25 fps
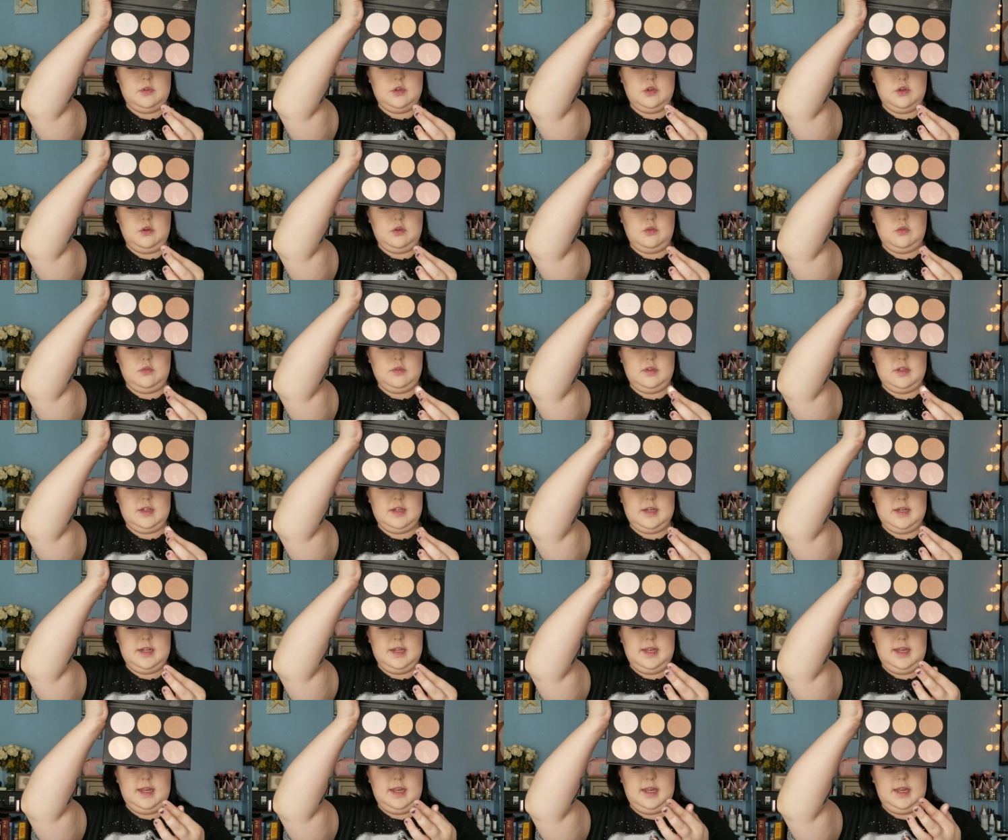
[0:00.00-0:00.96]

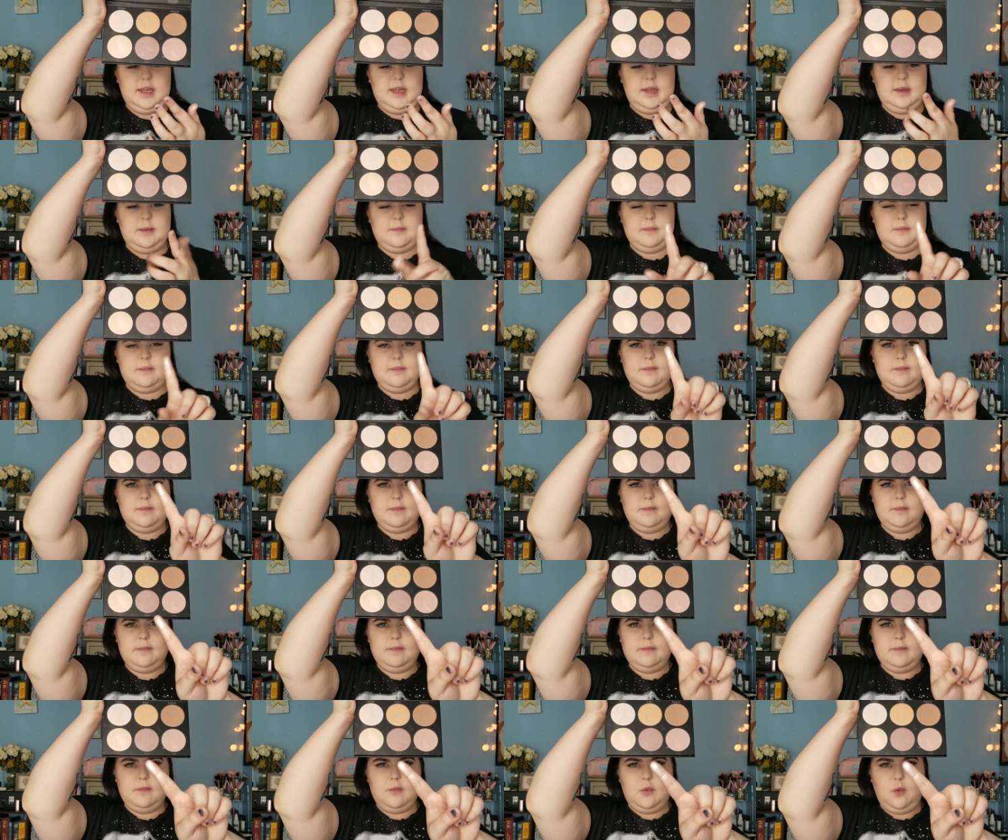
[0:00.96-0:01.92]
goldeny
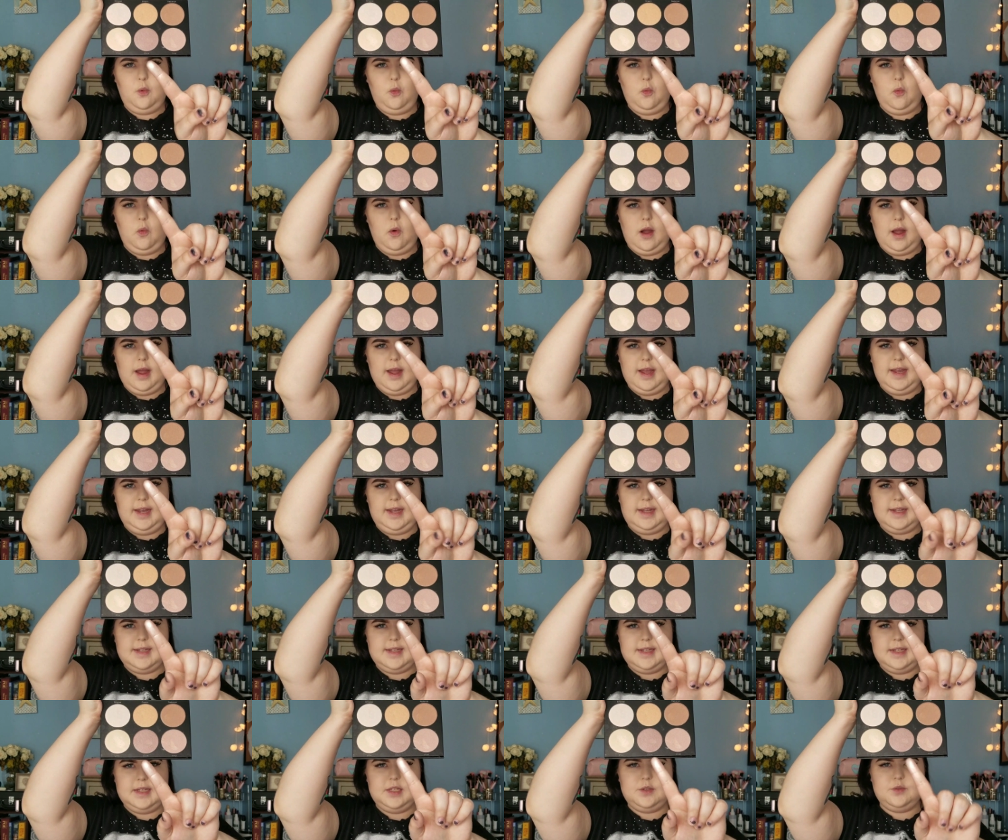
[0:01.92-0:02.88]
white.
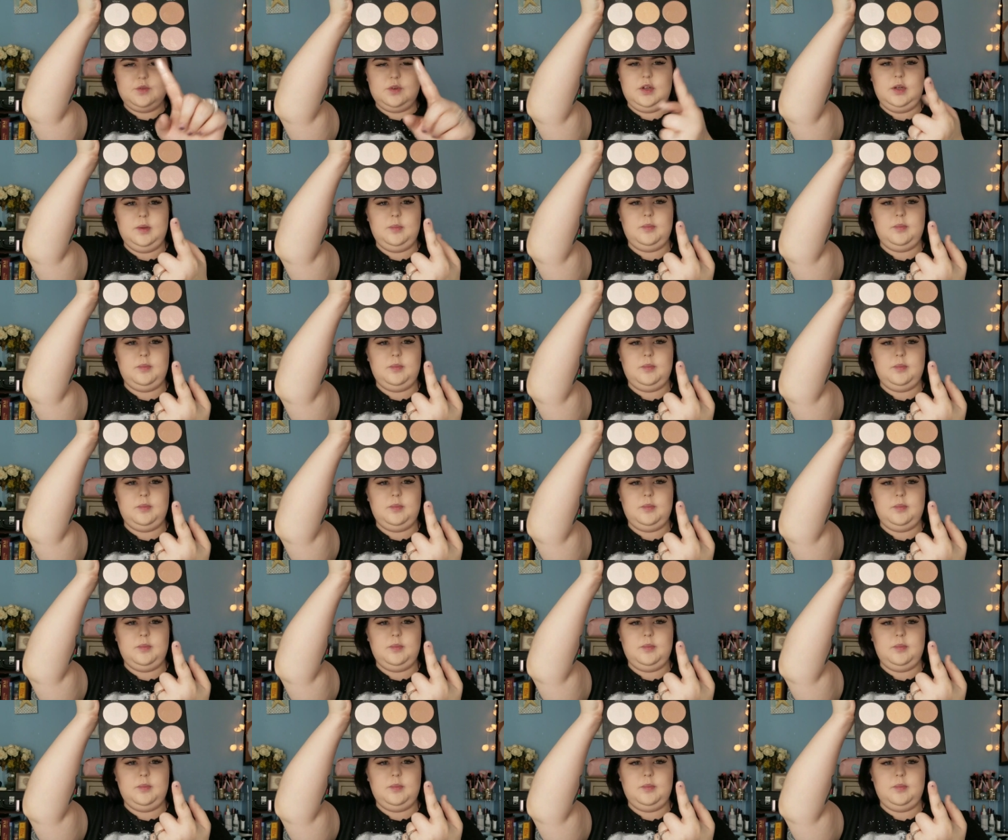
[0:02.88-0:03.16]
It's really